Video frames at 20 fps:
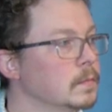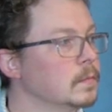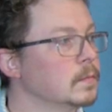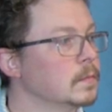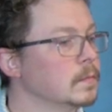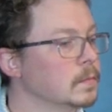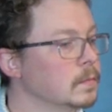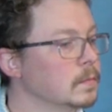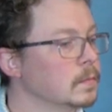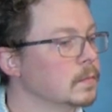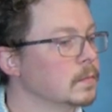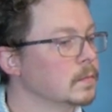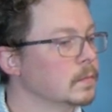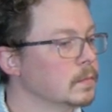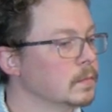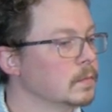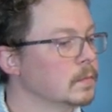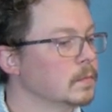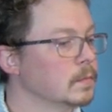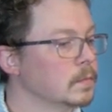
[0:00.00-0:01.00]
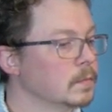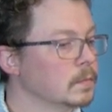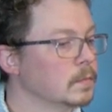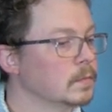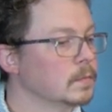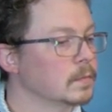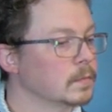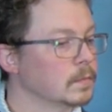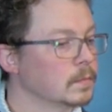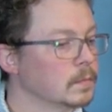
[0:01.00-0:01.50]

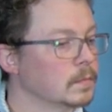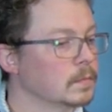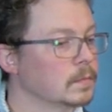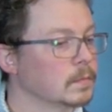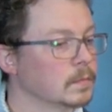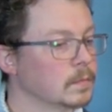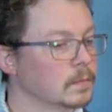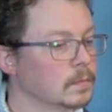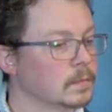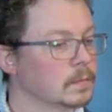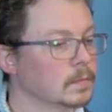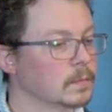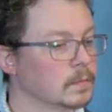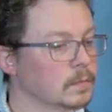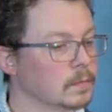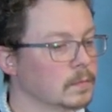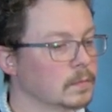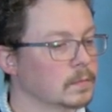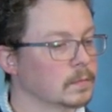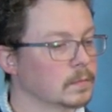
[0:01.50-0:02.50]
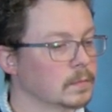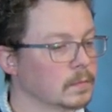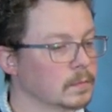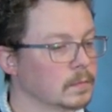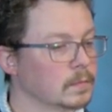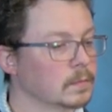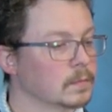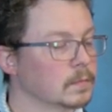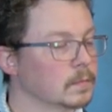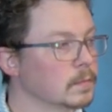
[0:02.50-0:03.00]

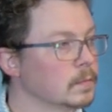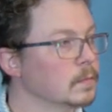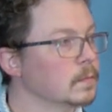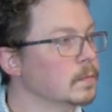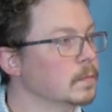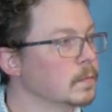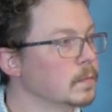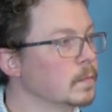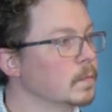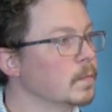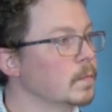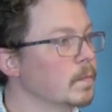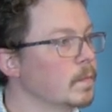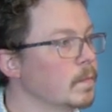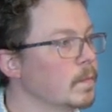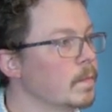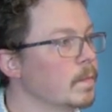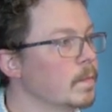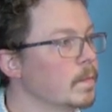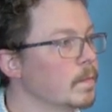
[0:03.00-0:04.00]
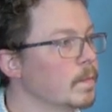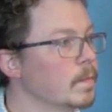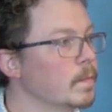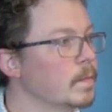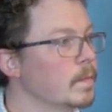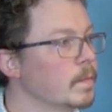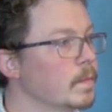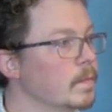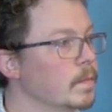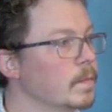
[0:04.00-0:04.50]

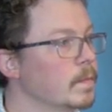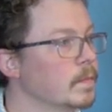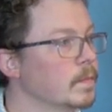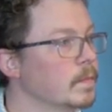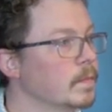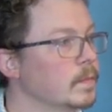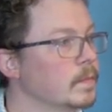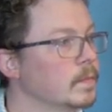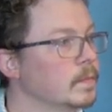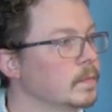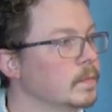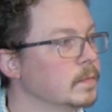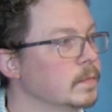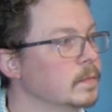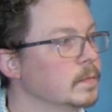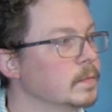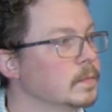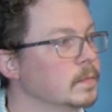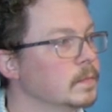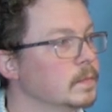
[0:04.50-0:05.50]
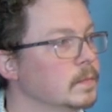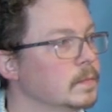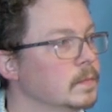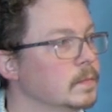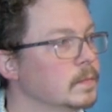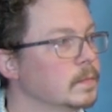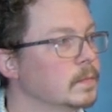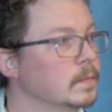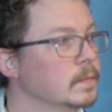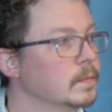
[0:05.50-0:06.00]

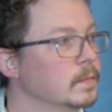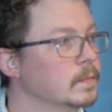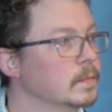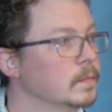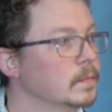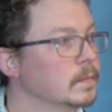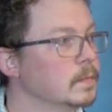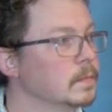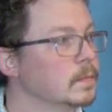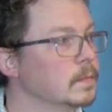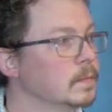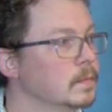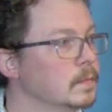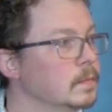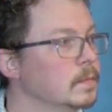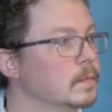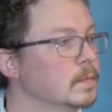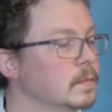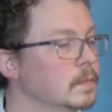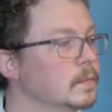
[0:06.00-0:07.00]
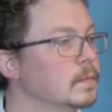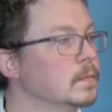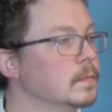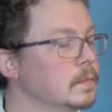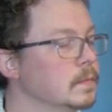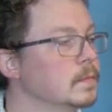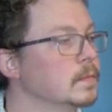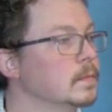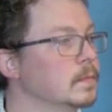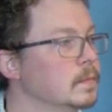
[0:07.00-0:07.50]

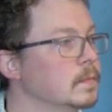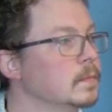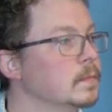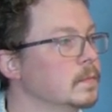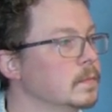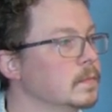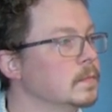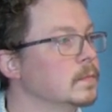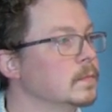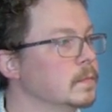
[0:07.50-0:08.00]
This person isn't speaking.